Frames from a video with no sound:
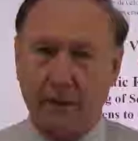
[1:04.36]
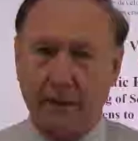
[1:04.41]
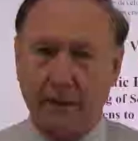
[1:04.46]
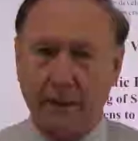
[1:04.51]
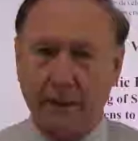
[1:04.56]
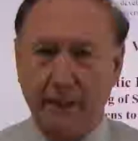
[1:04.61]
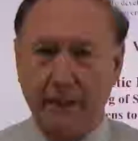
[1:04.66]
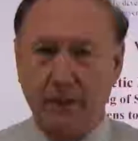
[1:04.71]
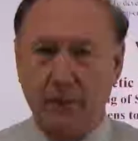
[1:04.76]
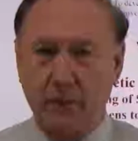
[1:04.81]

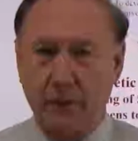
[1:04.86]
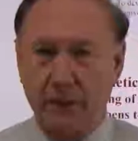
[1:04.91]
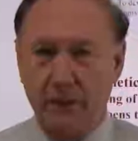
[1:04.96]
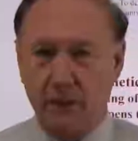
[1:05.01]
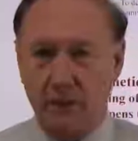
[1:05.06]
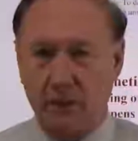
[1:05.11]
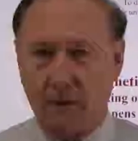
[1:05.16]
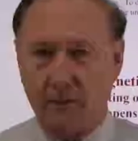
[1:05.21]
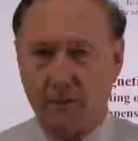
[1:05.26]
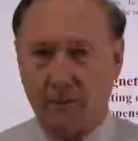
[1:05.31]
an
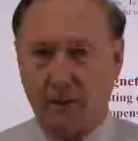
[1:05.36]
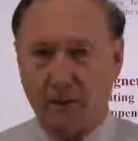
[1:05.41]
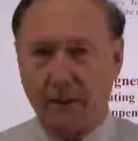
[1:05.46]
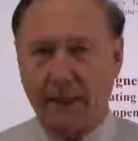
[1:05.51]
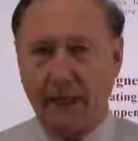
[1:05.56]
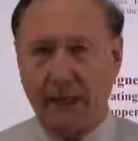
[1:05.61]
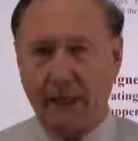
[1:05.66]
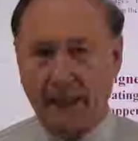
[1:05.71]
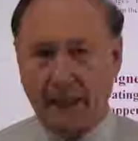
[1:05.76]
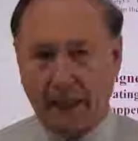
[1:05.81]
increase in
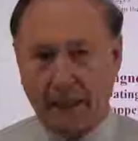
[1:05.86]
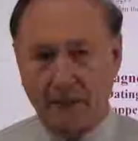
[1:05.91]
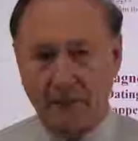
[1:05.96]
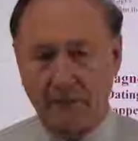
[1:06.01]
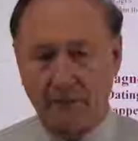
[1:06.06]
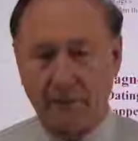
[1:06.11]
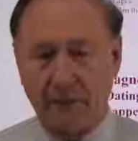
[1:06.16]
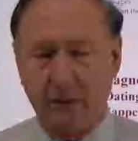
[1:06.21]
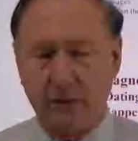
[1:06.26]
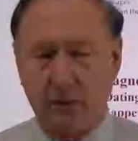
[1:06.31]
volcanic
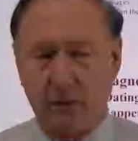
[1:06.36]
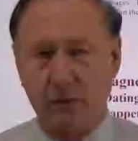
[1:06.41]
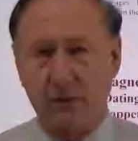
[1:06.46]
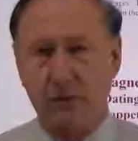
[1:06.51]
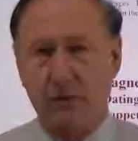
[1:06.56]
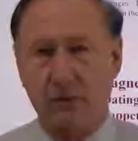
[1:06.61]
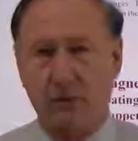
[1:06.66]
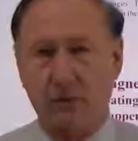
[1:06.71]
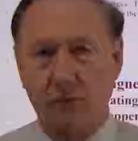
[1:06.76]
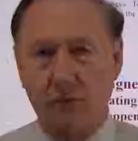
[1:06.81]
activity
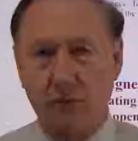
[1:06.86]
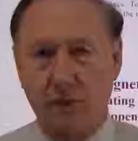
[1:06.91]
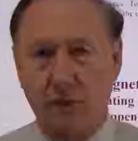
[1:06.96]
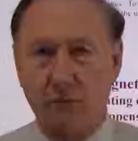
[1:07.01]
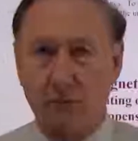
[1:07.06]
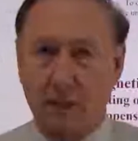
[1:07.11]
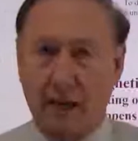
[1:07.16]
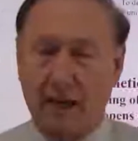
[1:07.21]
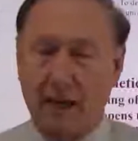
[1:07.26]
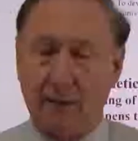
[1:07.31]
also
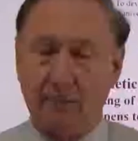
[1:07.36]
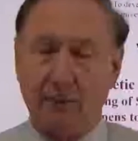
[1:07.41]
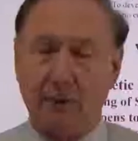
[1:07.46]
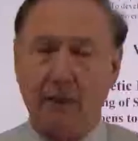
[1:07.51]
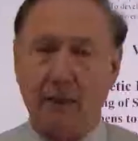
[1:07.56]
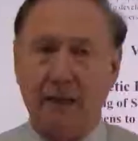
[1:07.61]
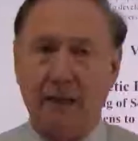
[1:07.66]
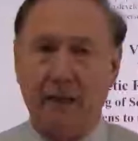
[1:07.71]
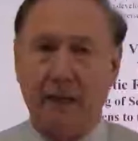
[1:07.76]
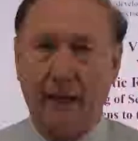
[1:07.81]
seems to
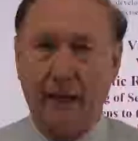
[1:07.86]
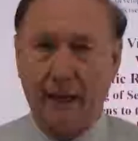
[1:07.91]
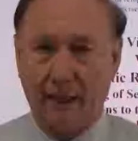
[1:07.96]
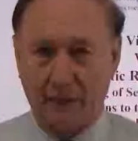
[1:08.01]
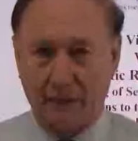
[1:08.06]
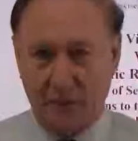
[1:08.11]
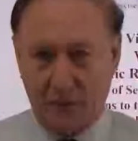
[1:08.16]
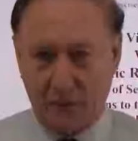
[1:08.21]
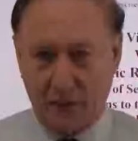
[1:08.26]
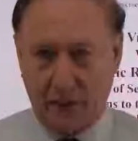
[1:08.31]
happen
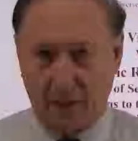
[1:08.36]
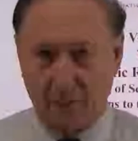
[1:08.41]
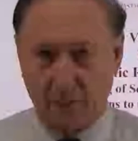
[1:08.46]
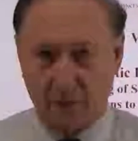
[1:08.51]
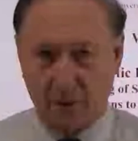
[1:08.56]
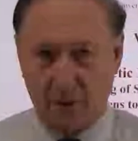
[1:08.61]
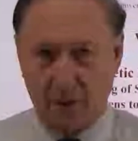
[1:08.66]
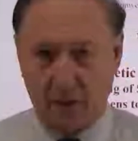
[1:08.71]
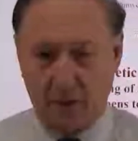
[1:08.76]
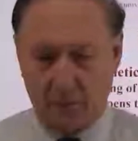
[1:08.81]
at the same
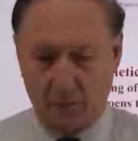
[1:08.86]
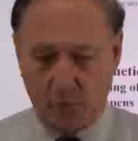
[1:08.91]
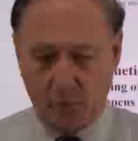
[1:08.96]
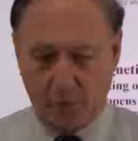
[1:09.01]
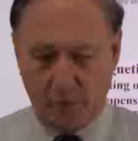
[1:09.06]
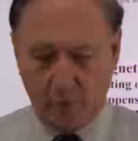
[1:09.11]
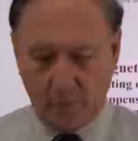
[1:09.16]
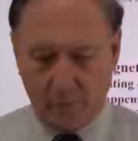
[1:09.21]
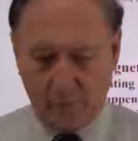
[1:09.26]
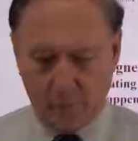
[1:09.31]
time
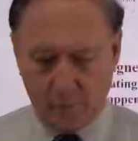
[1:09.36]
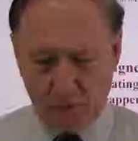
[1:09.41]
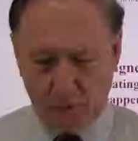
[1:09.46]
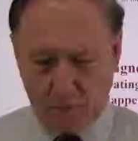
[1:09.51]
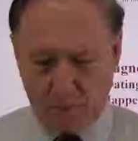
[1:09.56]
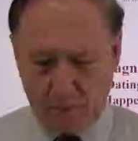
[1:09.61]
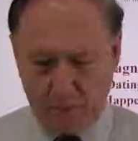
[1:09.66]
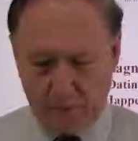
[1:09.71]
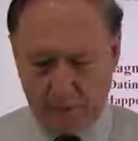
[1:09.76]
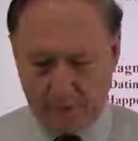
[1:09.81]
during the
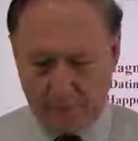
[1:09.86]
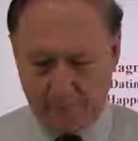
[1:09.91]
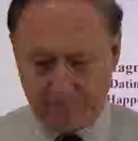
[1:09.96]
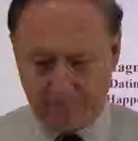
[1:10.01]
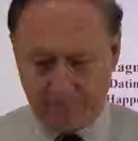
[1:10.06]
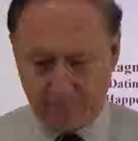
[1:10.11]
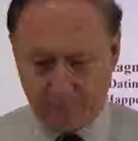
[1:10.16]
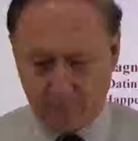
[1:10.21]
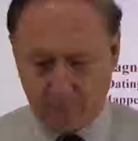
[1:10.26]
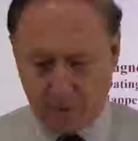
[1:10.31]
reversal period.
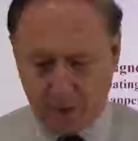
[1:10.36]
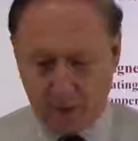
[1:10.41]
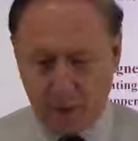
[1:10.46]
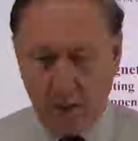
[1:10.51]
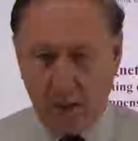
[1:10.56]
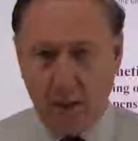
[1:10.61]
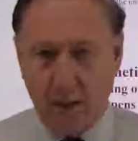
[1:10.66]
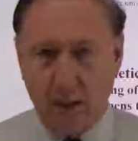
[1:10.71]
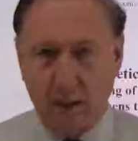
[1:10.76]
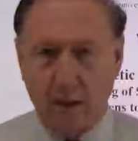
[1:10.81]

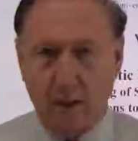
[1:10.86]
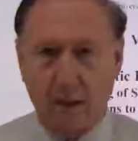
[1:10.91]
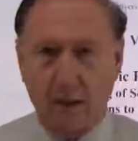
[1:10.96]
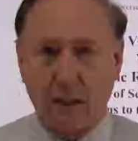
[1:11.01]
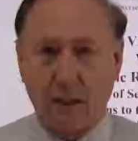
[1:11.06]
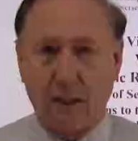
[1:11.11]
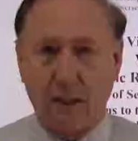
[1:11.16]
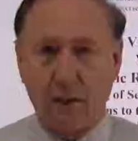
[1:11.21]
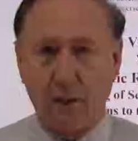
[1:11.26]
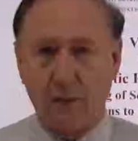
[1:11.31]

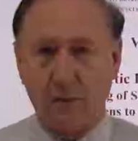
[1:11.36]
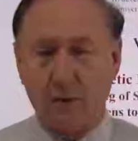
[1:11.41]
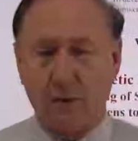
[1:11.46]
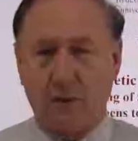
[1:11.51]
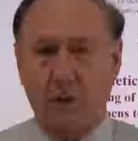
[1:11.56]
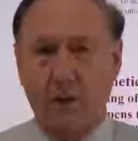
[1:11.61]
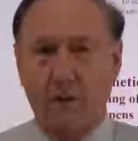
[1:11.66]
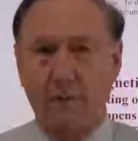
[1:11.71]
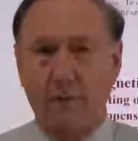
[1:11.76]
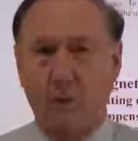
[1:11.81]
I'll also
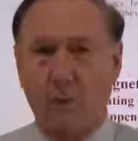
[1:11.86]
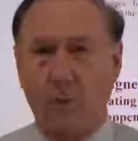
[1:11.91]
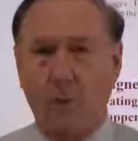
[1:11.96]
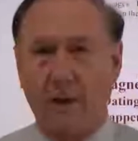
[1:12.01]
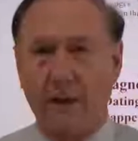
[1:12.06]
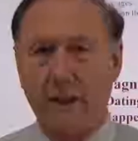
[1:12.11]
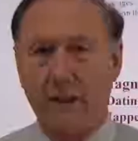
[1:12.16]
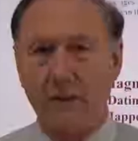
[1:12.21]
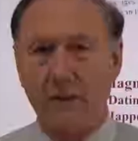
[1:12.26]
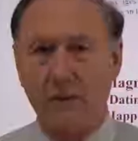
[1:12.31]
cover
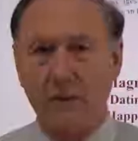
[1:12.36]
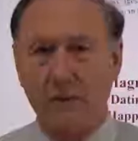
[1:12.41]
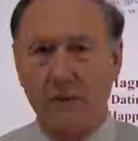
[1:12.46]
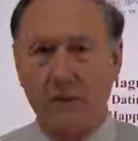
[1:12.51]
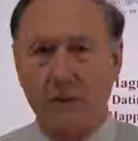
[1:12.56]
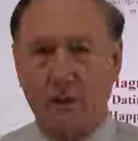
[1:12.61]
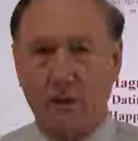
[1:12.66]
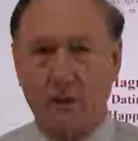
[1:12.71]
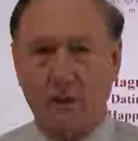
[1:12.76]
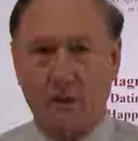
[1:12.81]
what
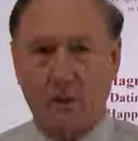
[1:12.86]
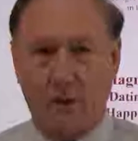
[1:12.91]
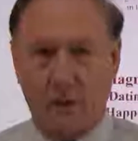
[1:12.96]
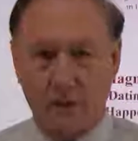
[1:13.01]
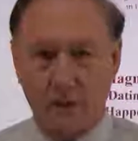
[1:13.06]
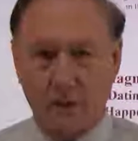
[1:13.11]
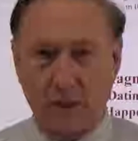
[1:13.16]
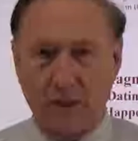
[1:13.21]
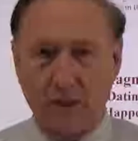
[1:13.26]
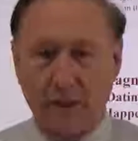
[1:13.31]
is
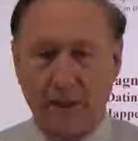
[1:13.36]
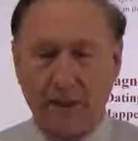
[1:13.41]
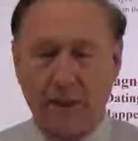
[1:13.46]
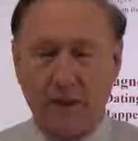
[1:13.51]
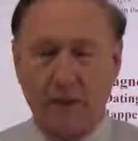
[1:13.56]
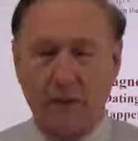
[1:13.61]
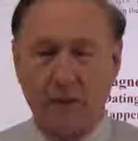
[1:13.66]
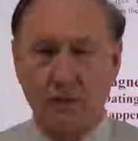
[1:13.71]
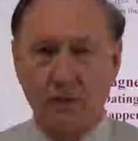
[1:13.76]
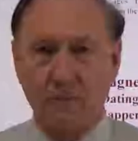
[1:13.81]
causing
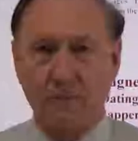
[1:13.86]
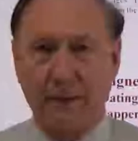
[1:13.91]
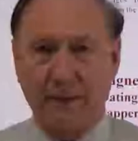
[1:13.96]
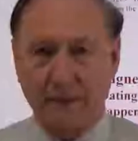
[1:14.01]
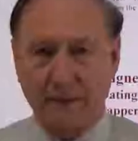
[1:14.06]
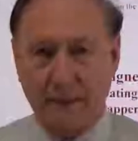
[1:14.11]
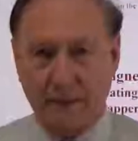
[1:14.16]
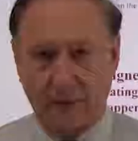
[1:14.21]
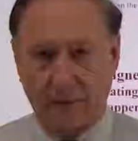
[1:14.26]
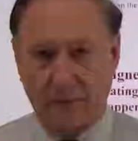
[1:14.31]
the Earth's
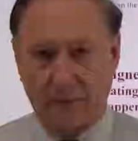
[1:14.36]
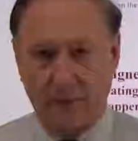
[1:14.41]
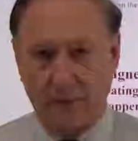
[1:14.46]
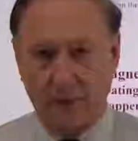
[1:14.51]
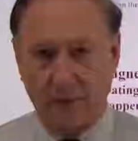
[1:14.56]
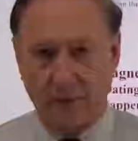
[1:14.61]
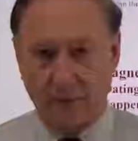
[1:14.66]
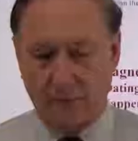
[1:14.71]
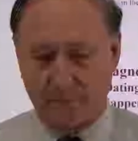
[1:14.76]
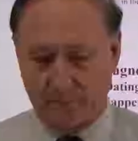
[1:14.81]
magnetic
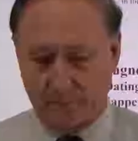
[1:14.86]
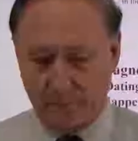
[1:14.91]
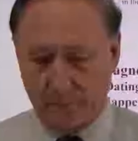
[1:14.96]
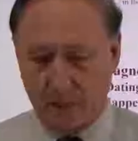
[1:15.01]
field.